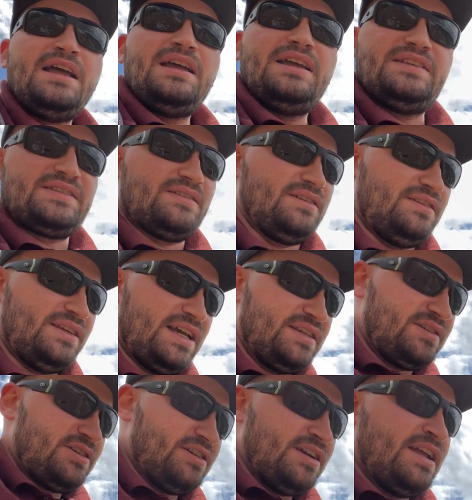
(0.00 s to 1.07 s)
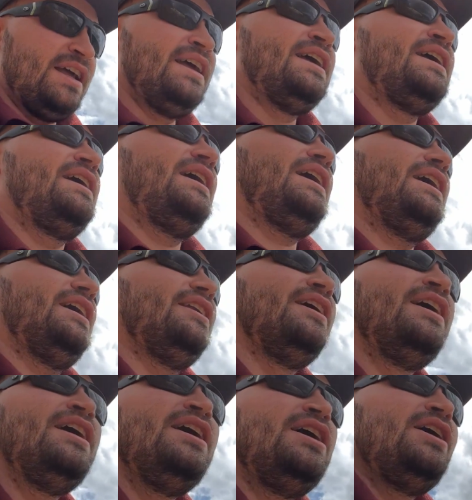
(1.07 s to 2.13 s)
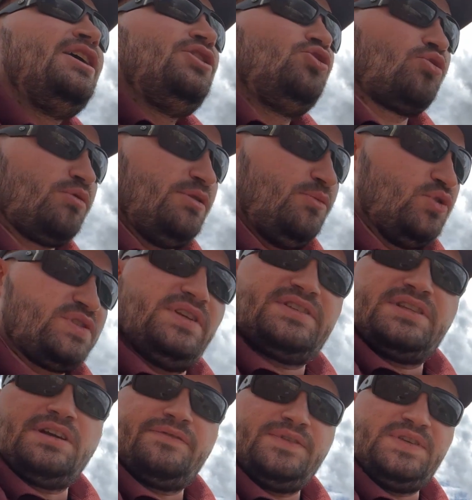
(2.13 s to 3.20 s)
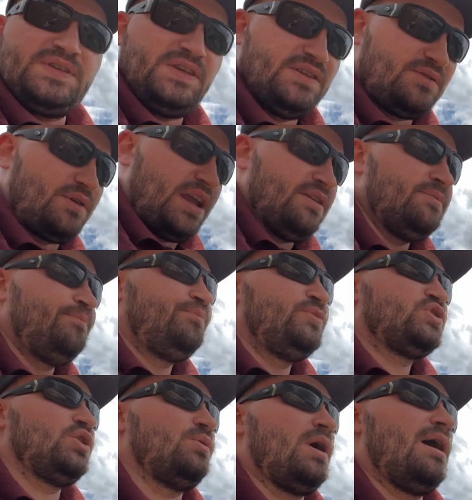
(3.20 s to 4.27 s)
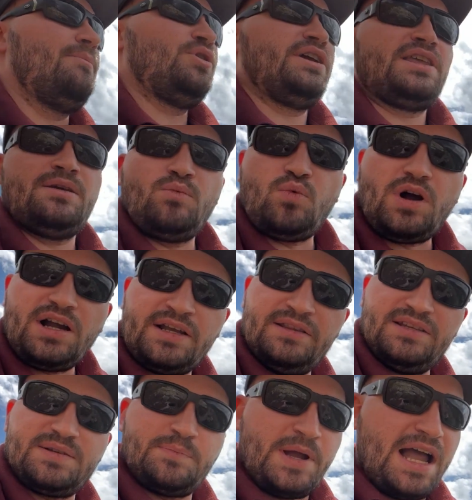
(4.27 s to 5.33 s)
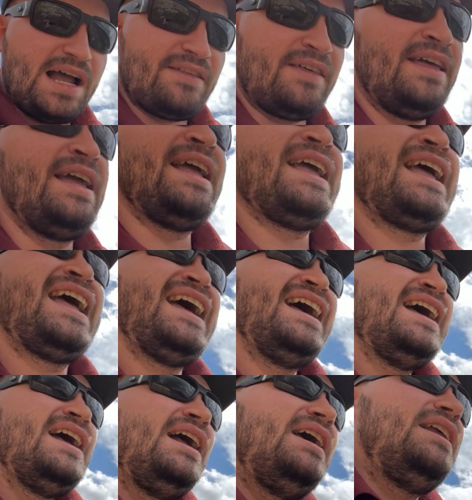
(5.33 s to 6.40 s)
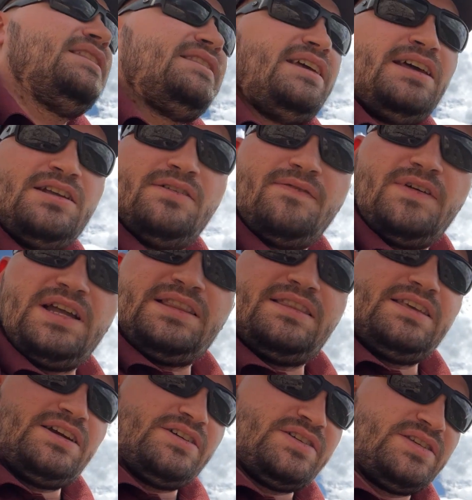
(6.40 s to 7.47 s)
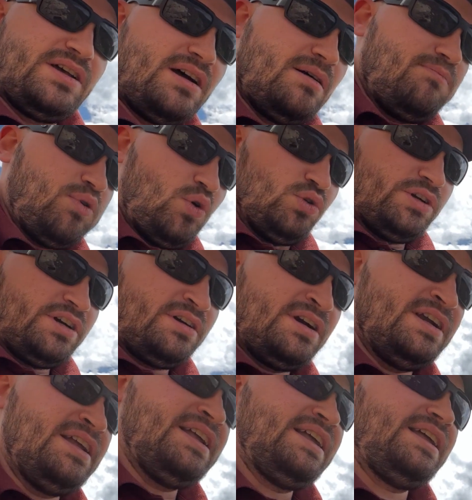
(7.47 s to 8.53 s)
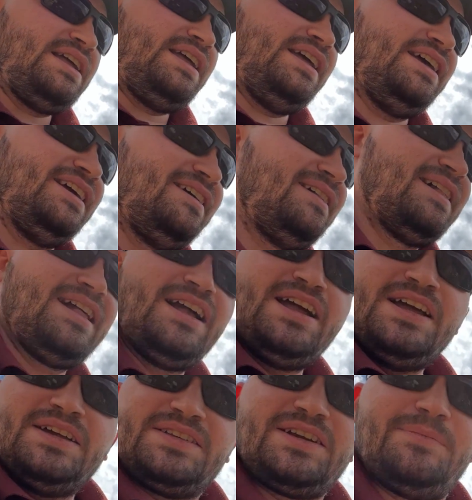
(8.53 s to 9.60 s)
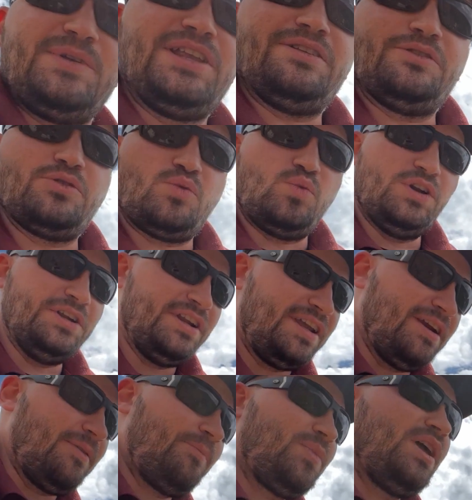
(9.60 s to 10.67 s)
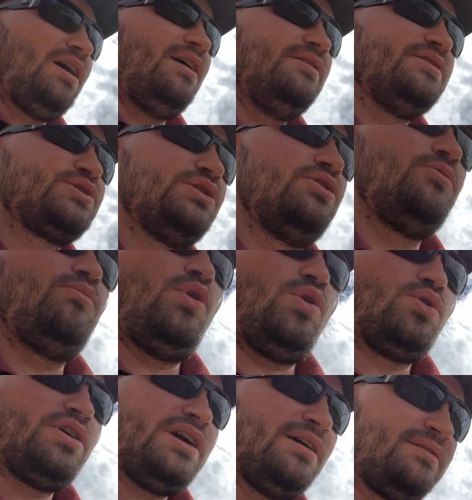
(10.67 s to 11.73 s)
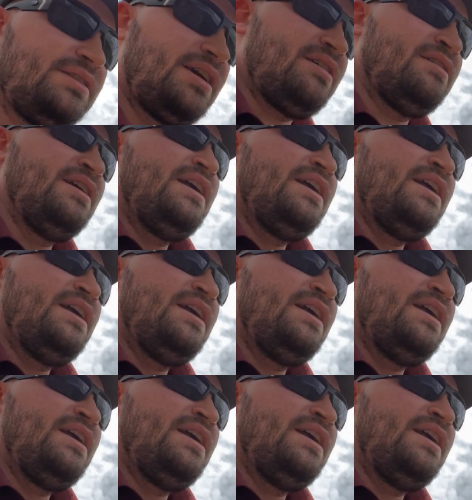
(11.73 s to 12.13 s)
it's in the desert, and normally most of the stuff you see is gray. So anyway, I'm going to keep walking this path, and at the end of it, there's a boulder. Sorry, I'm getting a little winded here. There's a little boulder out there,